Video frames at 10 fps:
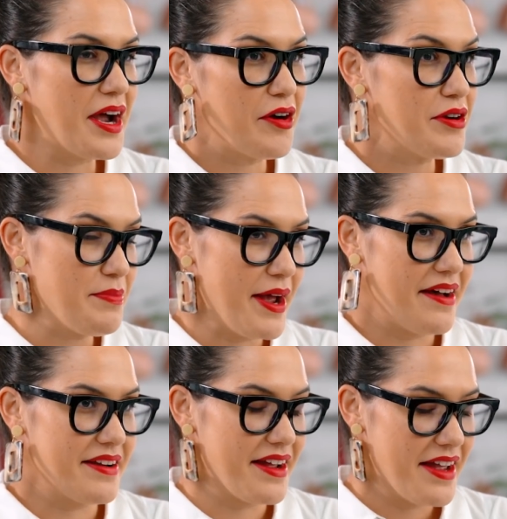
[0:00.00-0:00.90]
curry
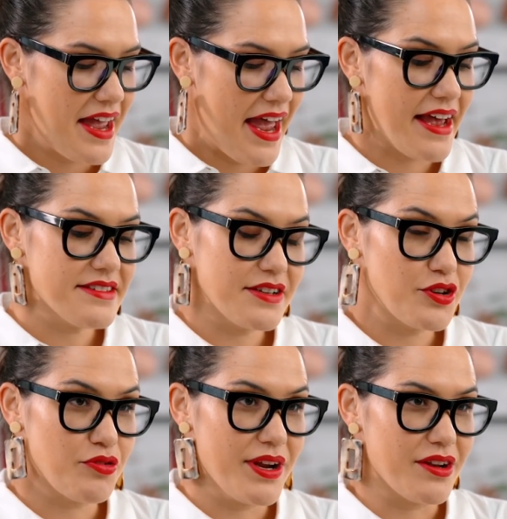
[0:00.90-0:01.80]
powder as an
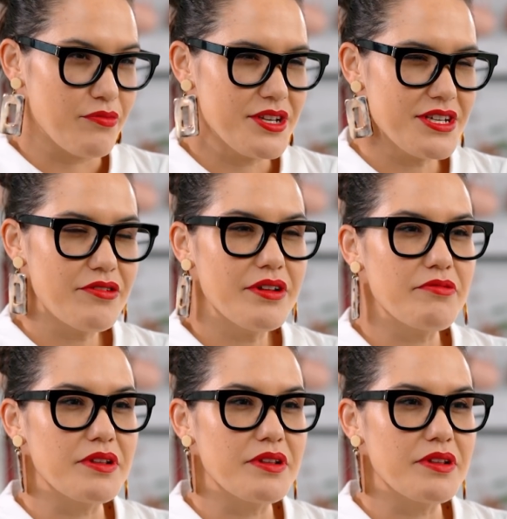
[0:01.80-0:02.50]
ingredient. We generally